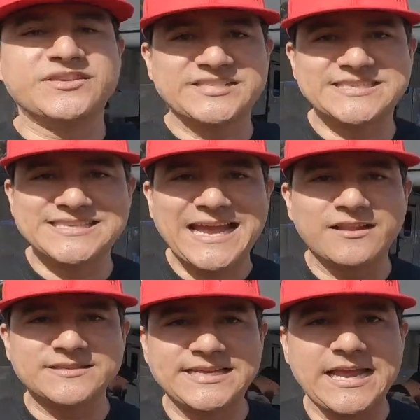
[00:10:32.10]
the
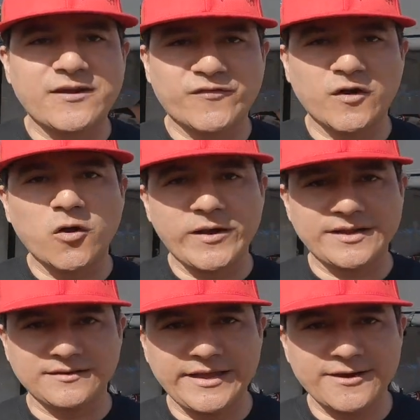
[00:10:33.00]
6-gallon tank for
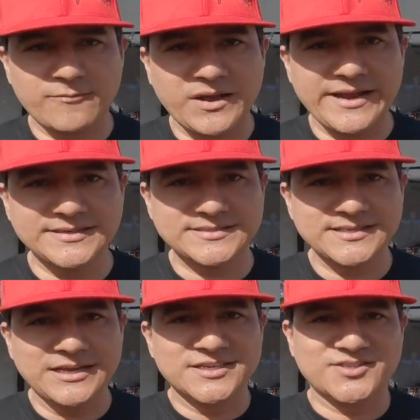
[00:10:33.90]
08 and later bikes.
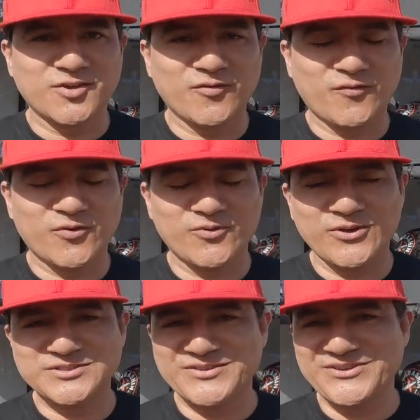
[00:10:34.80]
So for
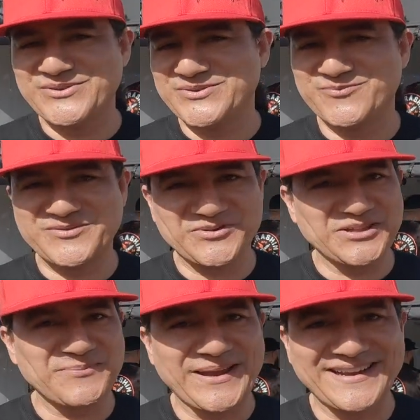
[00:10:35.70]
those of you
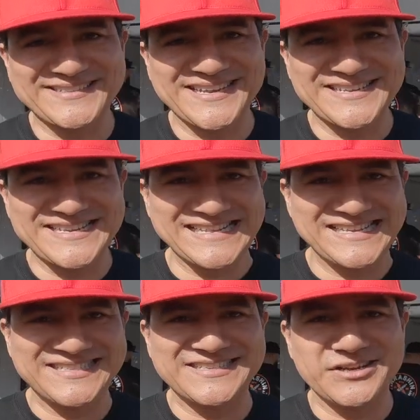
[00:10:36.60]
really paying attention,
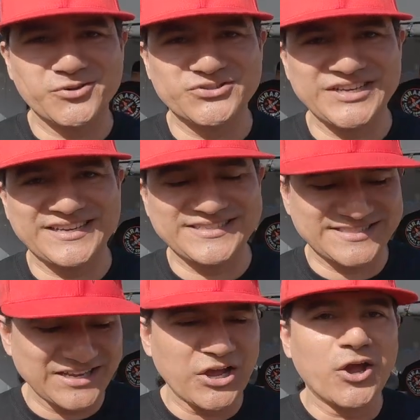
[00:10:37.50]
this is an
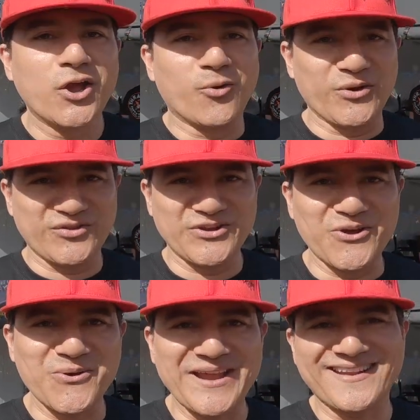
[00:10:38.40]
06 with an
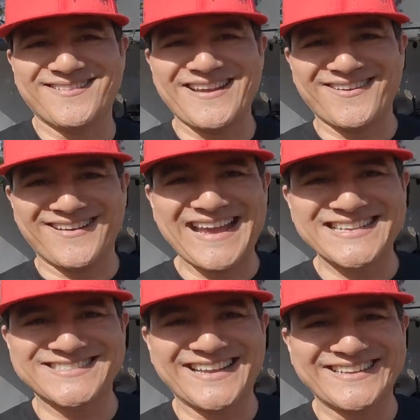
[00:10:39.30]
08 and later
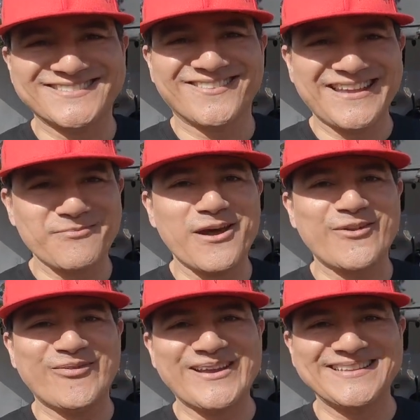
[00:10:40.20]
gas tank. So he
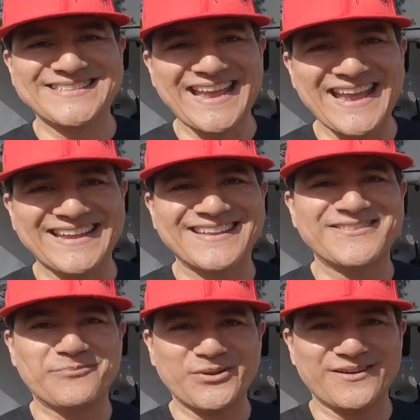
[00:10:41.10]
modified the
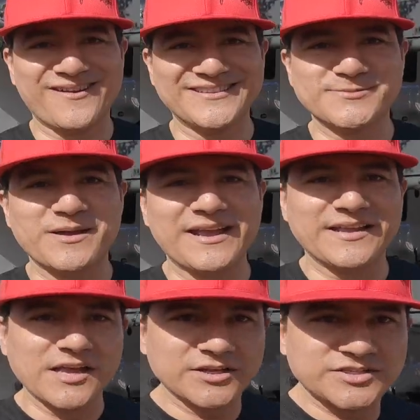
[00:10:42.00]
tank to put it on this bike
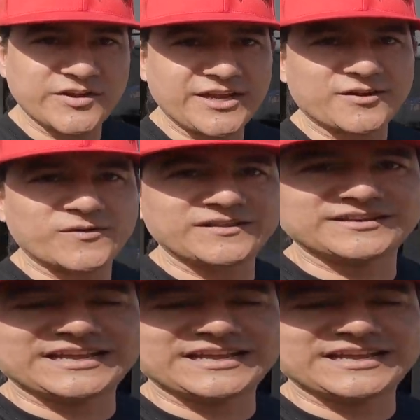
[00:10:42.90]
so he could run the